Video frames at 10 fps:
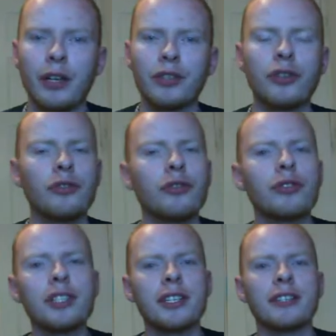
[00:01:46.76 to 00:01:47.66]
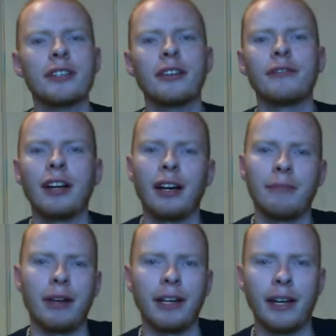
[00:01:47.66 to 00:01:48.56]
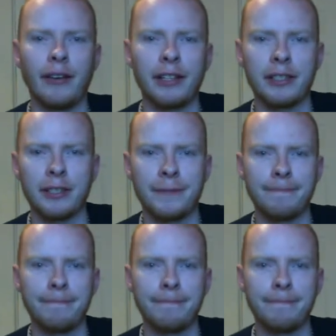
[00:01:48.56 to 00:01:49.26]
So the crew consists of 9 main characters.